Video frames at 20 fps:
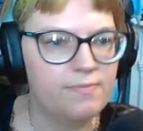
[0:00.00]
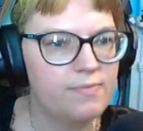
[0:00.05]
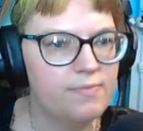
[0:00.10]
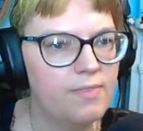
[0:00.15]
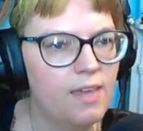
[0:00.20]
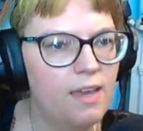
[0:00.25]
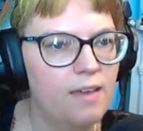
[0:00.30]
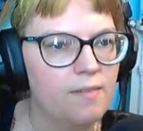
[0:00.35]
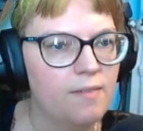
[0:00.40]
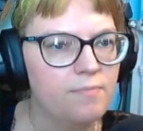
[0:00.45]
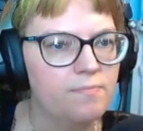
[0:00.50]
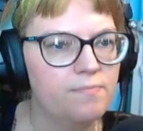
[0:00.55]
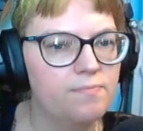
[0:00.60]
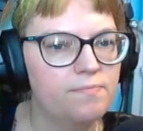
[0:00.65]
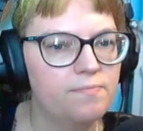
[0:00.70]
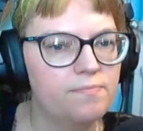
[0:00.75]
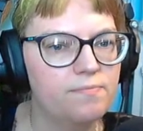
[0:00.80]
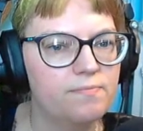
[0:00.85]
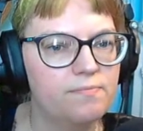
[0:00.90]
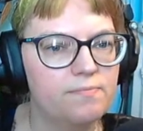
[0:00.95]
Yeah.
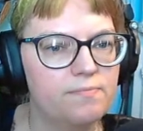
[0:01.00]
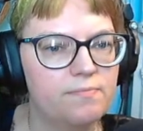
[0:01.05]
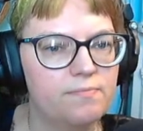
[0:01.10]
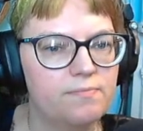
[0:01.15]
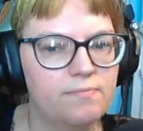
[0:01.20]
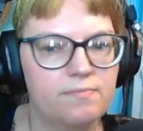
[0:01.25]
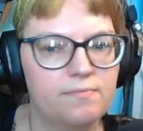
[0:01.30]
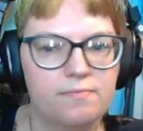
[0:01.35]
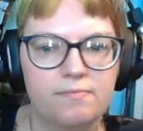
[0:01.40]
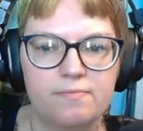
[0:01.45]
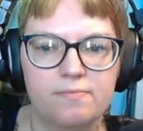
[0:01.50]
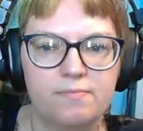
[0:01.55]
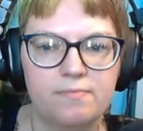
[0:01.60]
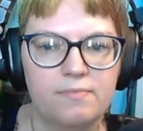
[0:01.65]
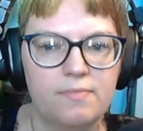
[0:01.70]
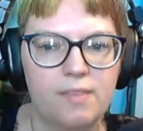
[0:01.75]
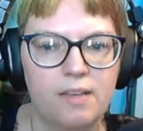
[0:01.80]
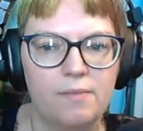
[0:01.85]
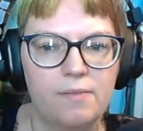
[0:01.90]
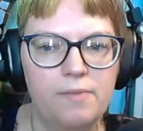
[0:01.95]

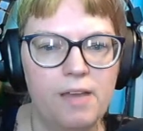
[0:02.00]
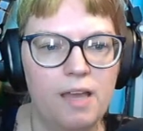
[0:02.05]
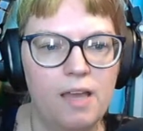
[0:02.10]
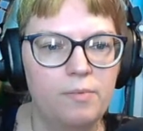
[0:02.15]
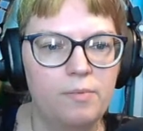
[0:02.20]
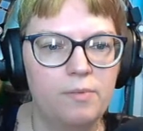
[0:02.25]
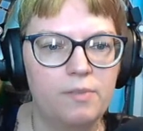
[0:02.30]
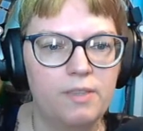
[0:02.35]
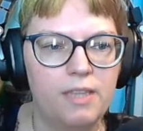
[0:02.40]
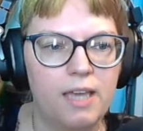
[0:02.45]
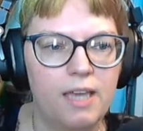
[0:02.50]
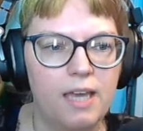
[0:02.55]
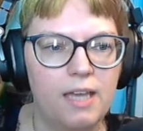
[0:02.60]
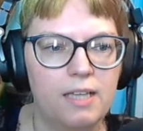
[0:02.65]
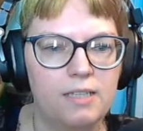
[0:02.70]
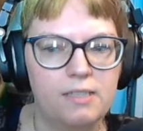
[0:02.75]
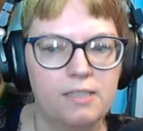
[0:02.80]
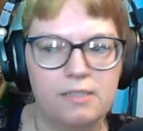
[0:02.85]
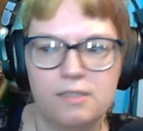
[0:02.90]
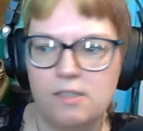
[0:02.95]
I'm happy with
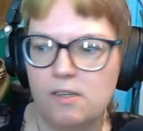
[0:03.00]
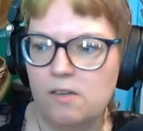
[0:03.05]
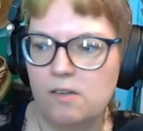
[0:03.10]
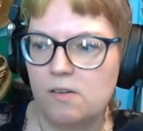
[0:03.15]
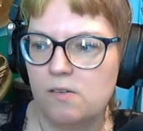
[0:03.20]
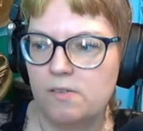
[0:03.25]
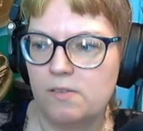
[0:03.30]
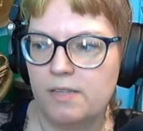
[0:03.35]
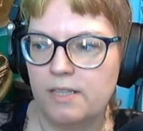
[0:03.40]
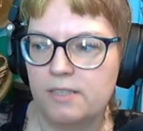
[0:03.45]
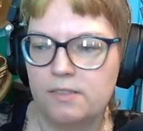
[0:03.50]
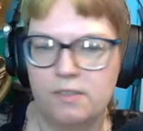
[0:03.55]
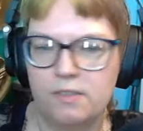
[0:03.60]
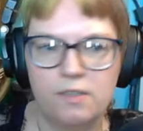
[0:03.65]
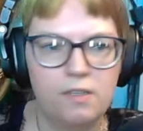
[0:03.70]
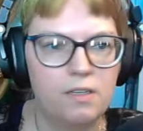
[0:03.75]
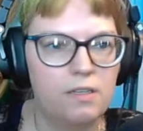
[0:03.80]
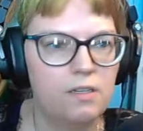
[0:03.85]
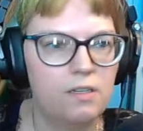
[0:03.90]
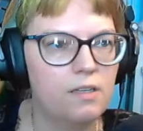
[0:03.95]
that. So that's
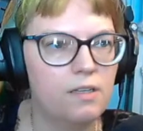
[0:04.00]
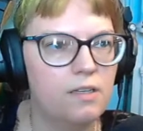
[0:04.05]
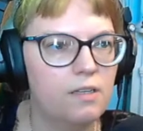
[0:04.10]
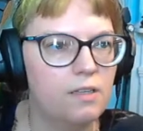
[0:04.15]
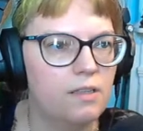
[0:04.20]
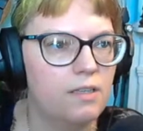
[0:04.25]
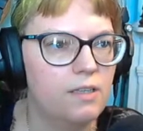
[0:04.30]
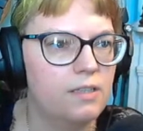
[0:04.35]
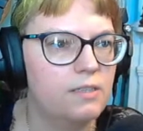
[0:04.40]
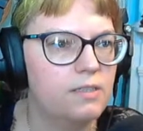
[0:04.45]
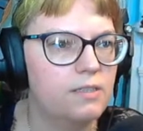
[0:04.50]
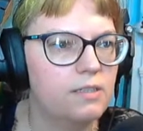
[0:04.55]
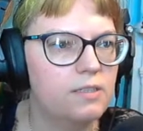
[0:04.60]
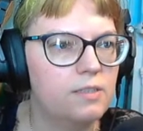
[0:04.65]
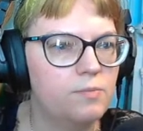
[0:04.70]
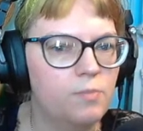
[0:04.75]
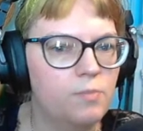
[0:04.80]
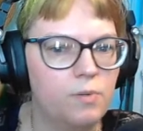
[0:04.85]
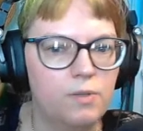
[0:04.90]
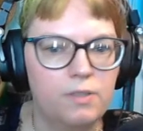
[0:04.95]
good. Let's
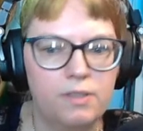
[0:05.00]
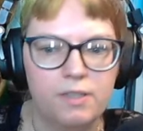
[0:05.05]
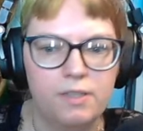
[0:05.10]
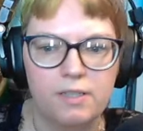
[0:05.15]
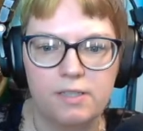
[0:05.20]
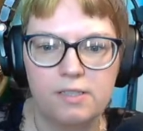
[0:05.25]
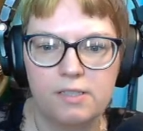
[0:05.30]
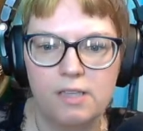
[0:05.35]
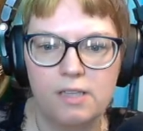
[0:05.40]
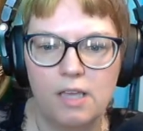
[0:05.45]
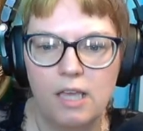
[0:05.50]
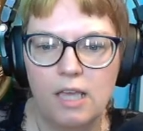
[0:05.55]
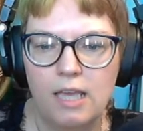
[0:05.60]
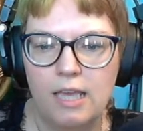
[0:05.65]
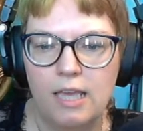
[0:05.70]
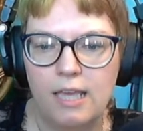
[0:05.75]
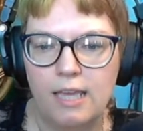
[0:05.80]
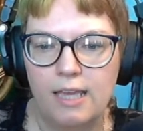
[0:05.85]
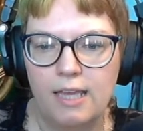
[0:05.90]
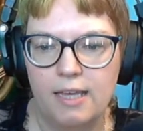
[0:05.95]
export this
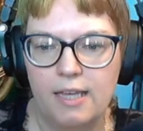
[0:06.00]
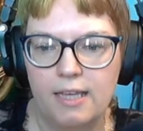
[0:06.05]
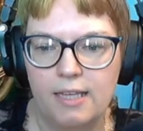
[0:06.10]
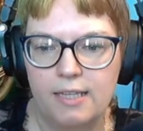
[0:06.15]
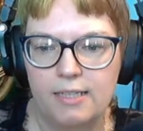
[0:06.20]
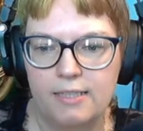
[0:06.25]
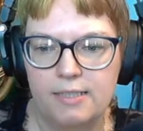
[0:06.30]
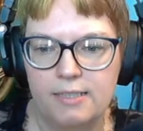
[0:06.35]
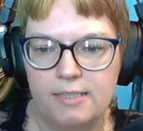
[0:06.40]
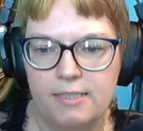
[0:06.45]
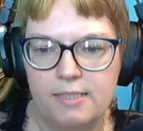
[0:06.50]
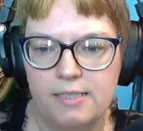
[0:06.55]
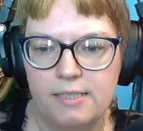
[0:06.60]
and